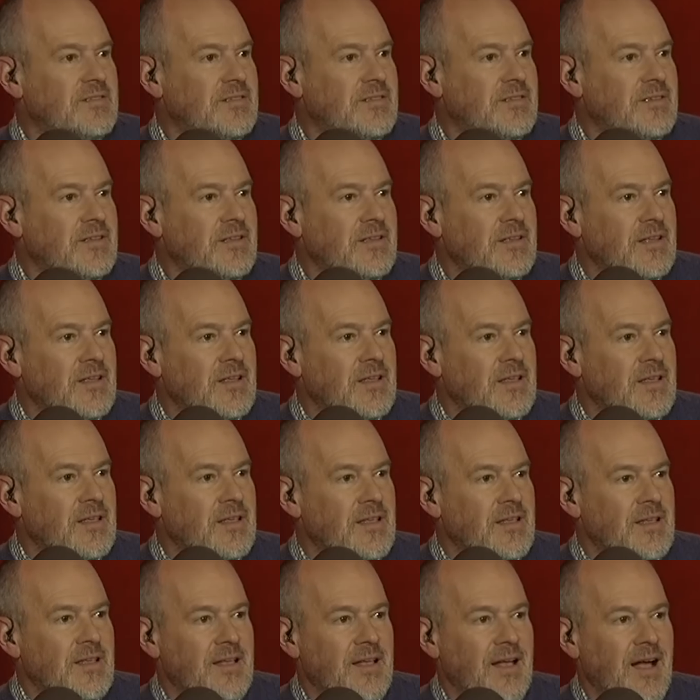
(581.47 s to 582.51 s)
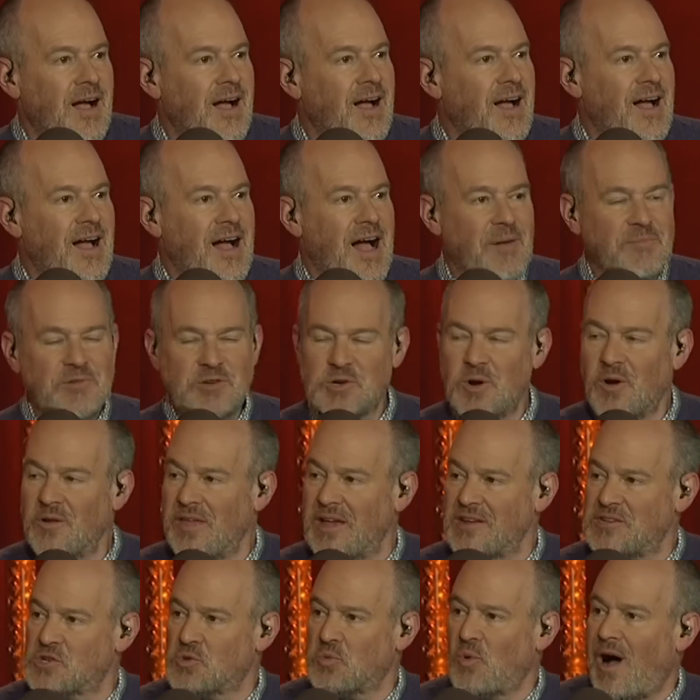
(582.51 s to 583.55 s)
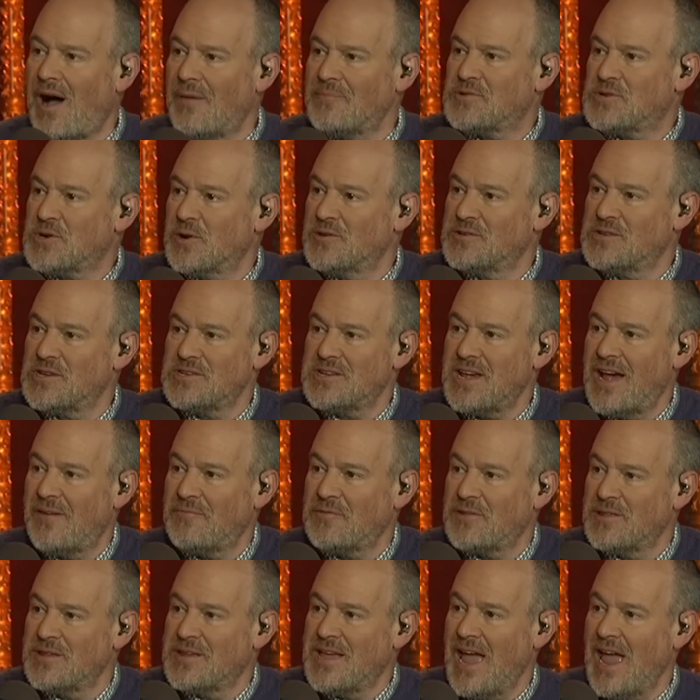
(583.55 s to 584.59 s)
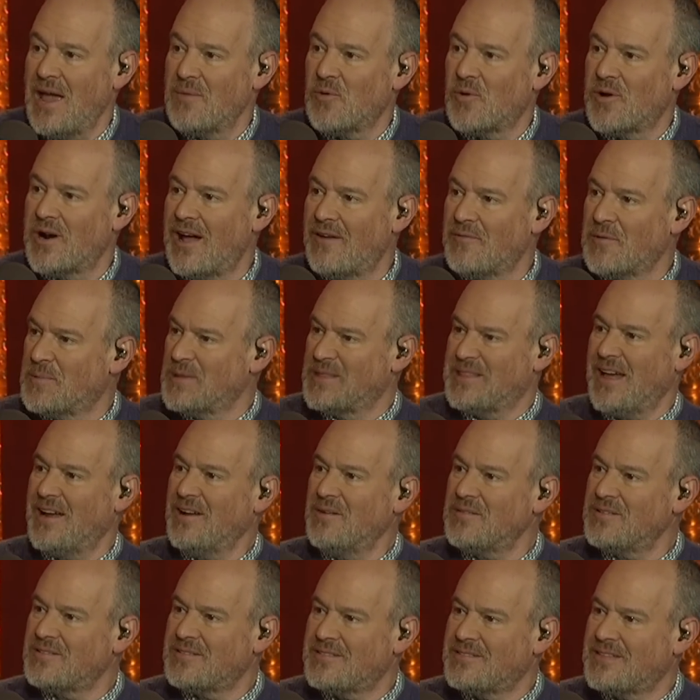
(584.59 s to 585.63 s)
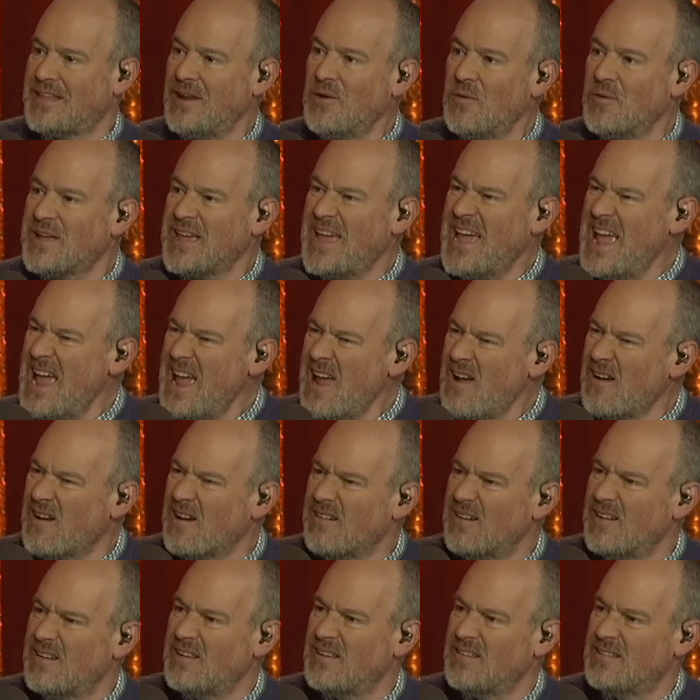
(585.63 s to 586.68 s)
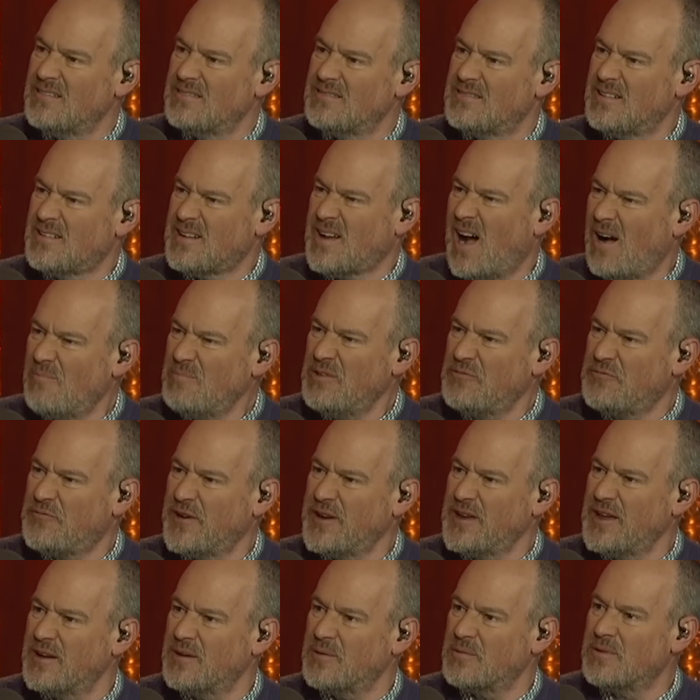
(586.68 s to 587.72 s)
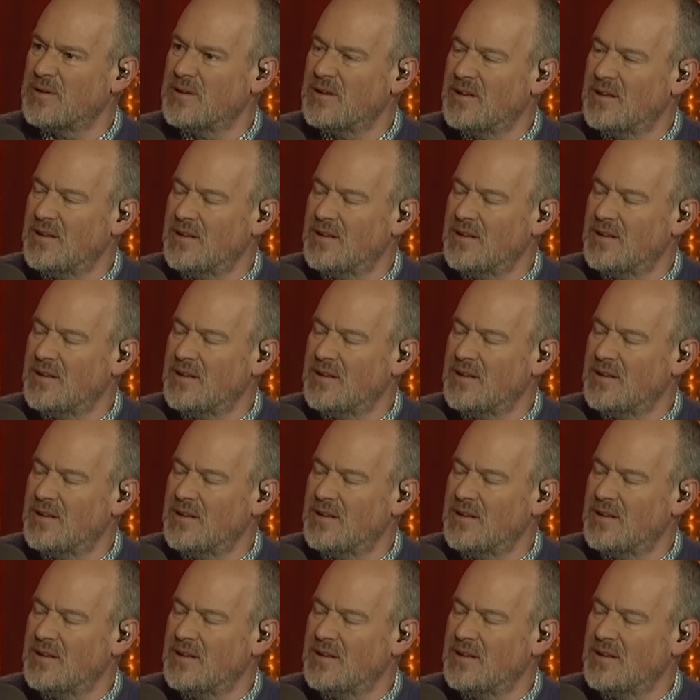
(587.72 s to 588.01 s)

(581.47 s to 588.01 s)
I have John Fantasy. I'm in. I'm sure they swap jerseys after the game or whatever, but they they don't care. They're coming for you.